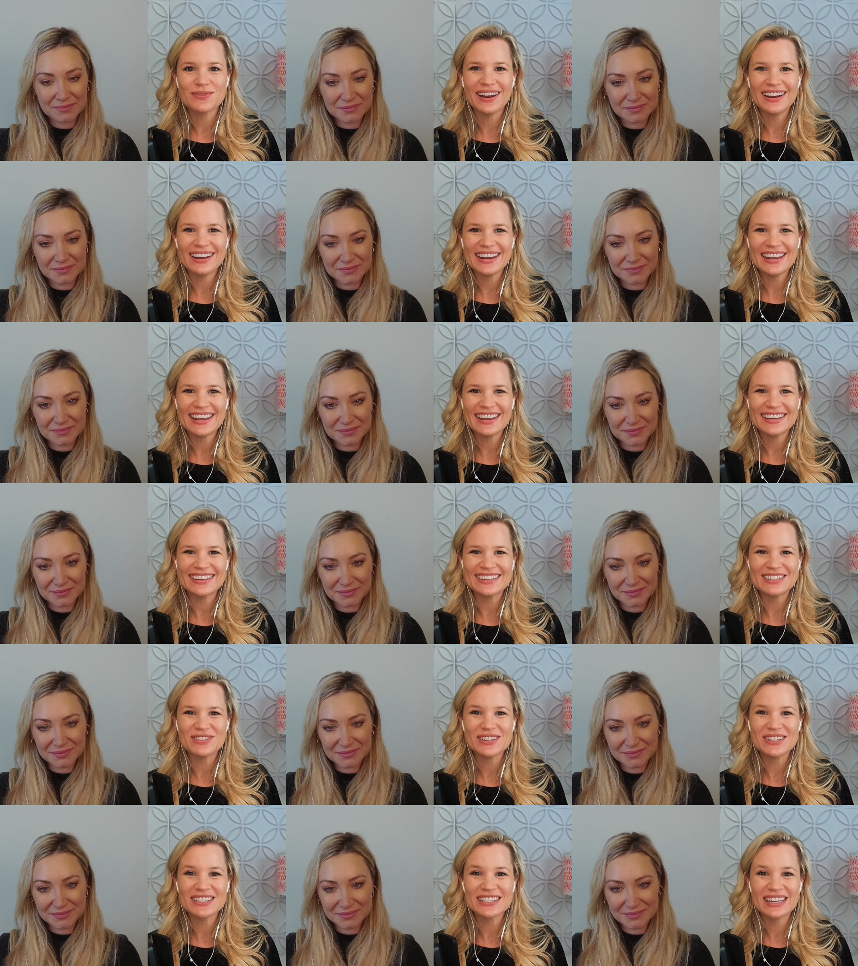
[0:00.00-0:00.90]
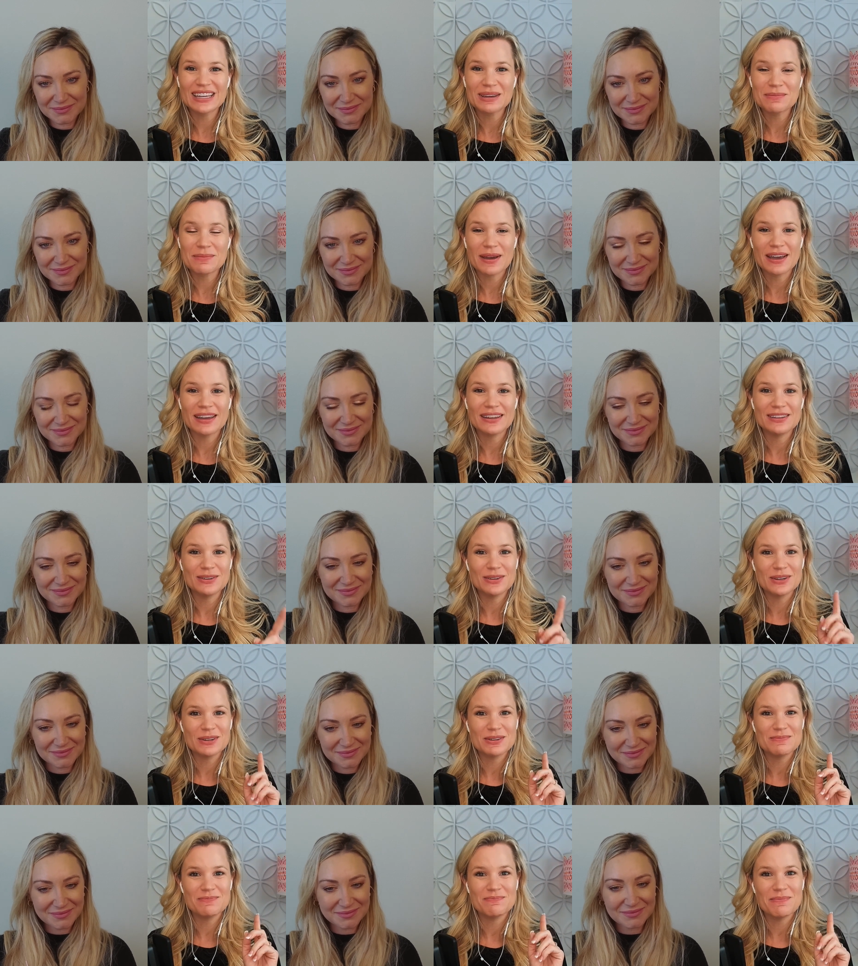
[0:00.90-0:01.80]
Speaker 1: raining and drizzling, but you
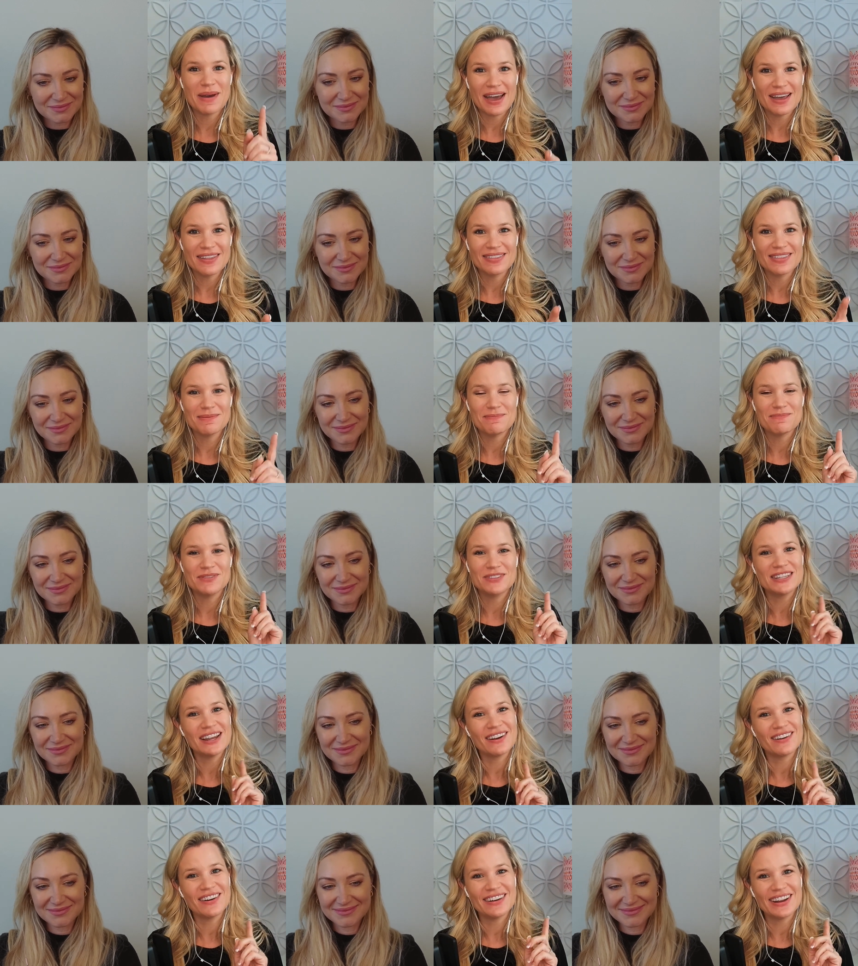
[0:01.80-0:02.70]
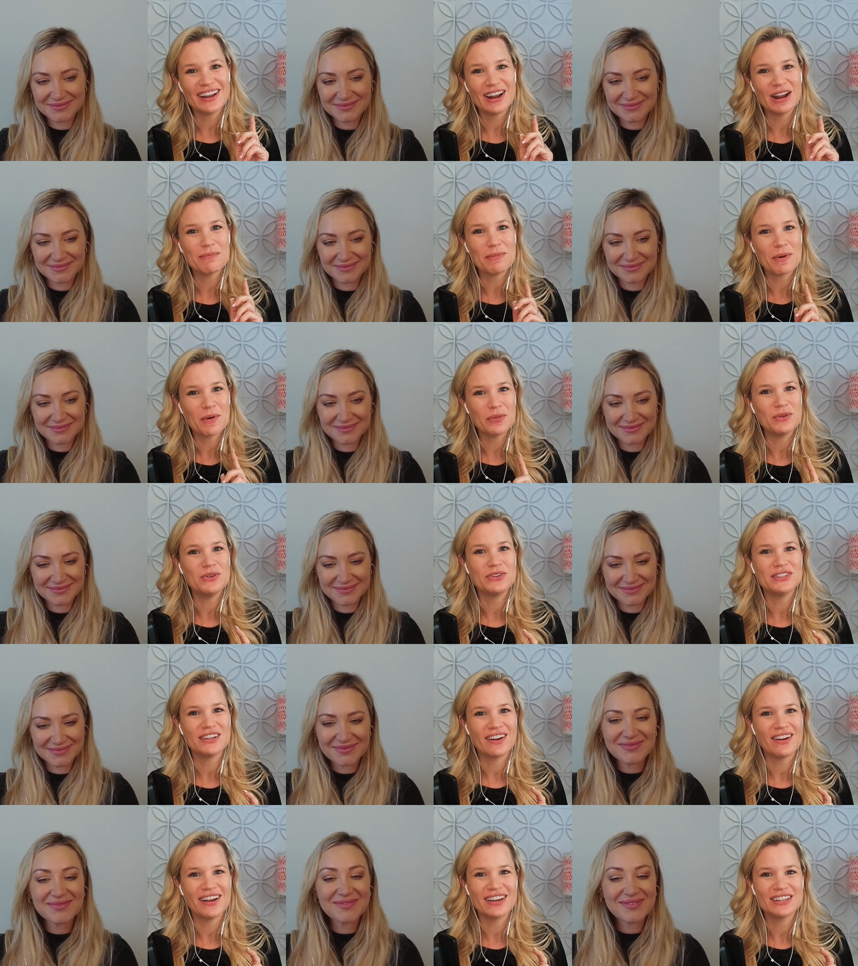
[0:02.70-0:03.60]
can bet that Sarah and I are both
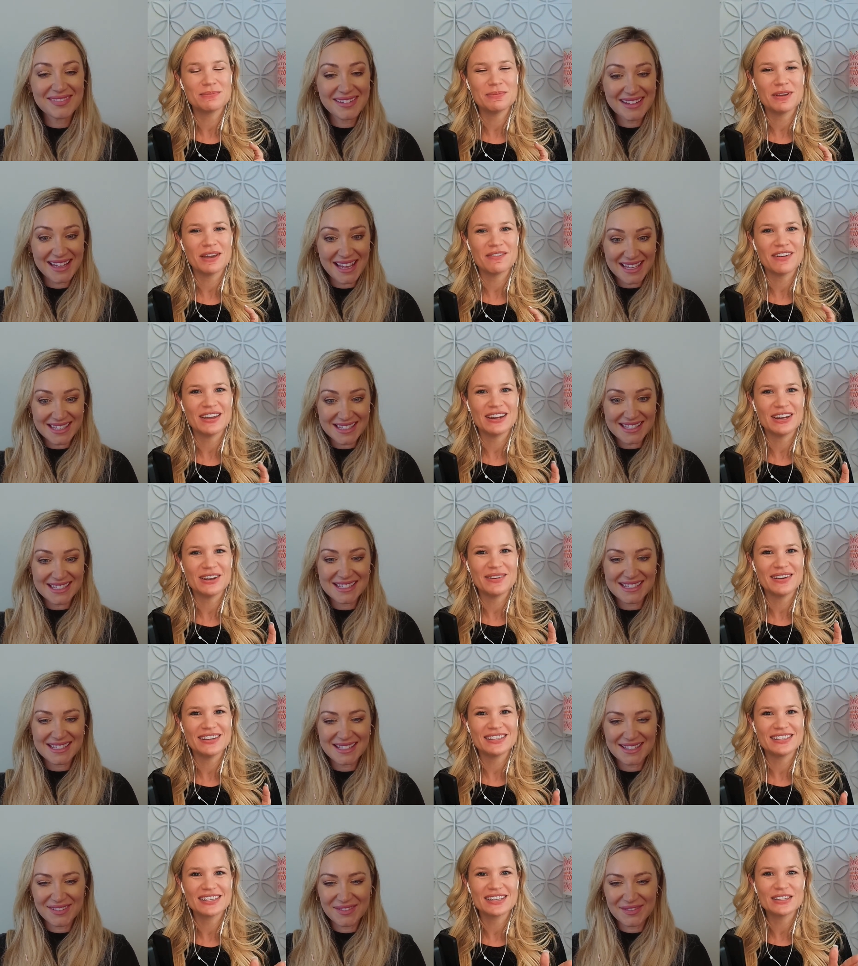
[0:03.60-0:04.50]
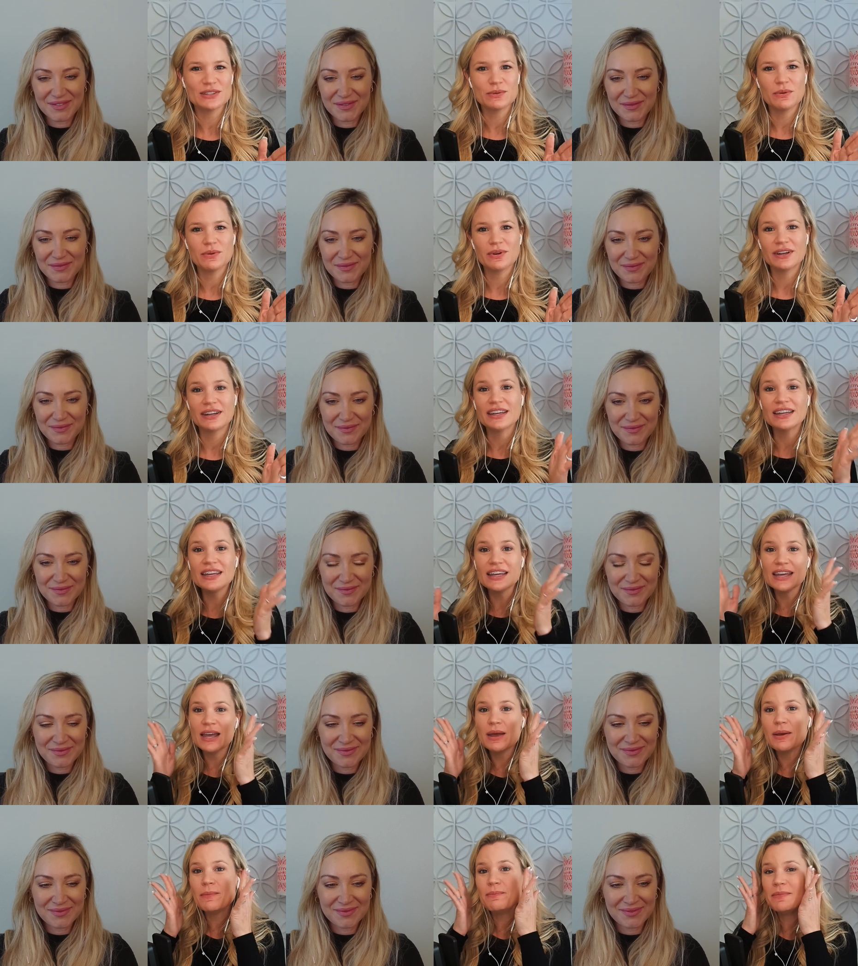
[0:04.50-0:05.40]
using our SPF yes. anyways because we want to
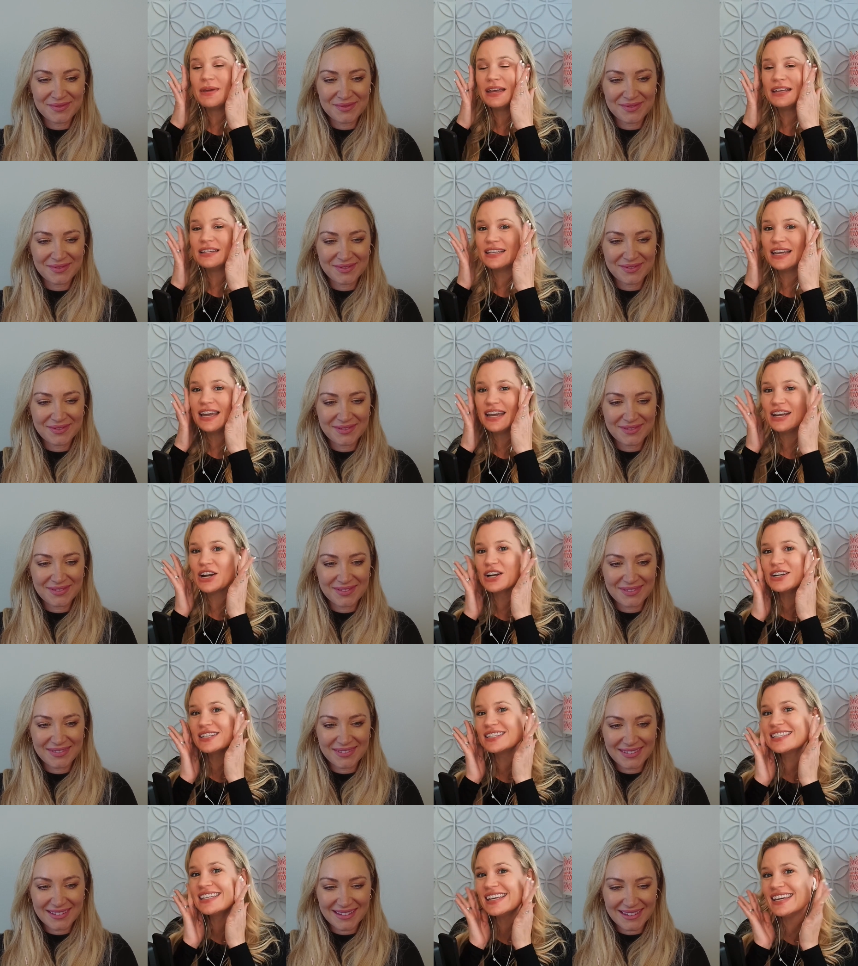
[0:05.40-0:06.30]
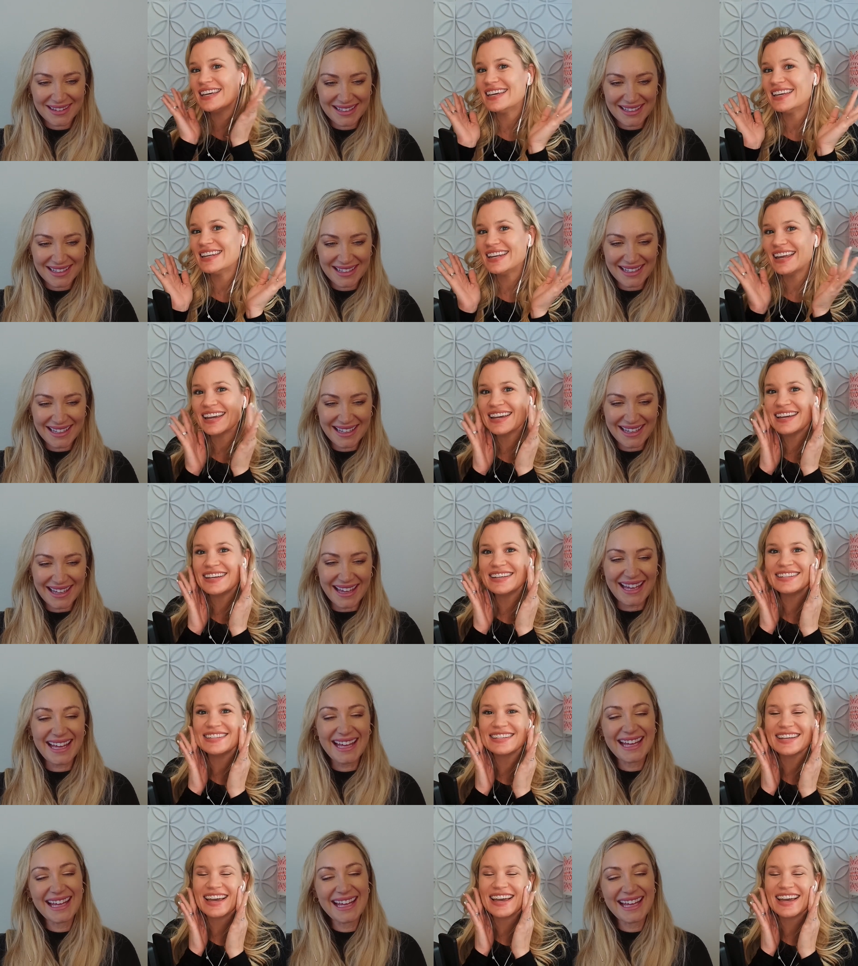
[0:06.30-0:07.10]
maintain our skin and